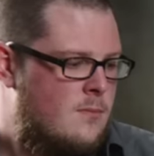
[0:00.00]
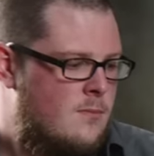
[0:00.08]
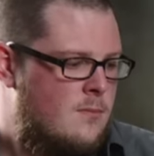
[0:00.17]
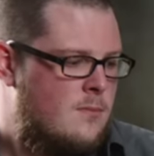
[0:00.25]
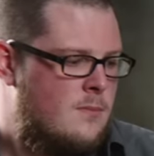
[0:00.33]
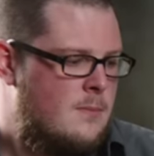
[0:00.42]

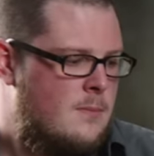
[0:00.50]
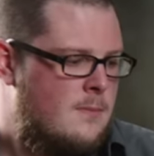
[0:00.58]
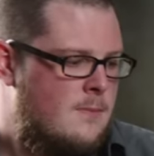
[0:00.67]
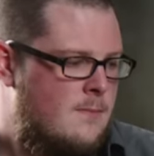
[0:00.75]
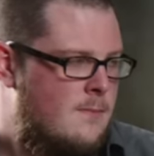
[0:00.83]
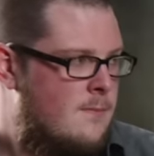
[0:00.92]

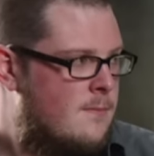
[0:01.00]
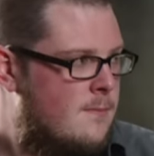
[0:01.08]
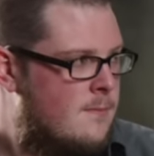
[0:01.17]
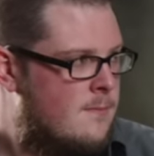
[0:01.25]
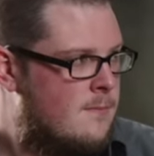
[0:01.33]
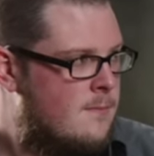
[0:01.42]

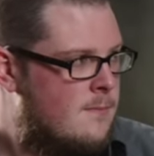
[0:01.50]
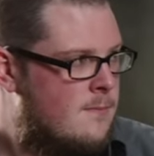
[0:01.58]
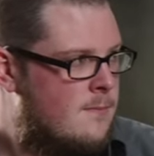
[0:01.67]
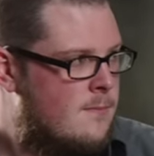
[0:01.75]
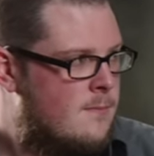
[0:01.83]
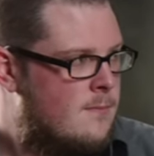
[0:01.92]

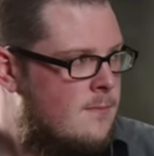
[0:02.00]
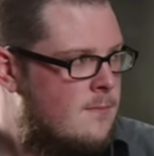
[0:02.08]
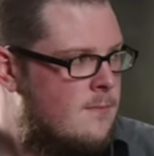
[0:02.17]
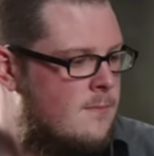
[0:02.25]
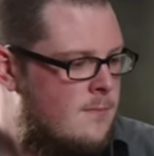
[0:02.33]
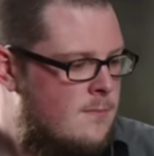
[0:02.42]

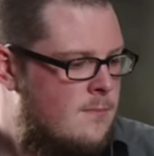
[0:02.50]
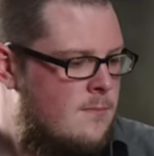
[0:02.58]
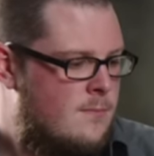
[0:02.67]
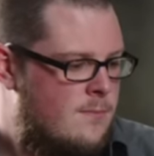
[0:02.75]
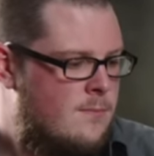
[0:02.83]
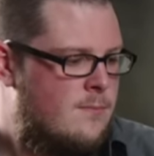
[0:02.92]

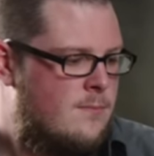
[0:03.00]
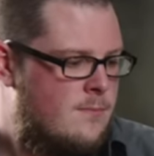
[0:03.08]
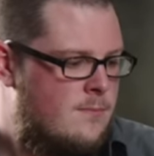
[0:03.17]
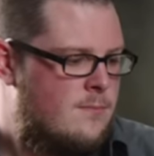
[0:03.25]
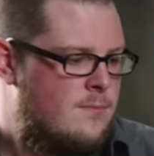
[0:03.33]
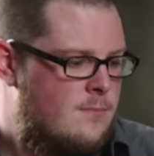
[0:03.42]

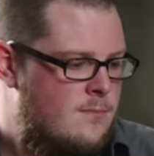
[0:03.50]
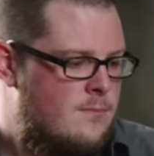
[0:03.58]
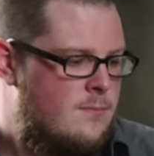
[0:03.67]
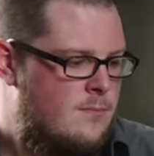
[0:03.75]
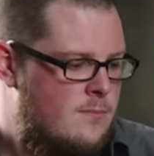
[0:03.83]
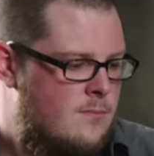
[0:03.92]

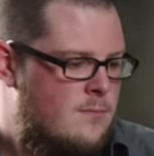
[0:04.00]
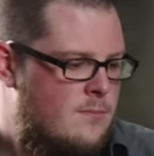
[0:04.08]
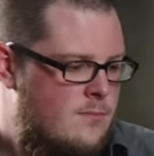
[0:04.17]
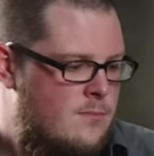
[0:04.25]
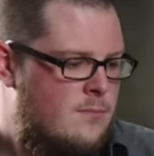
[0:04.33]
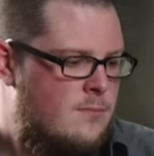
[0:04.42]

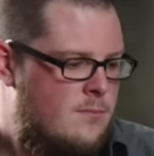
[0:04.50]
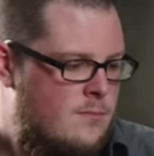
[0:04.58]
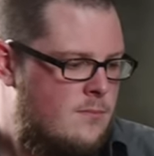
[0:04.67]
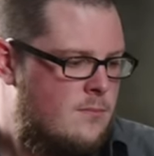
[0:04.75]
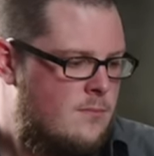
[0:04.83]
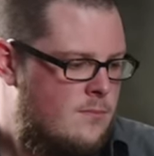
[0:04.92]

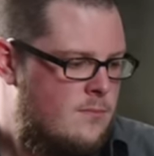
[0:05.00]
The person shown says nothing.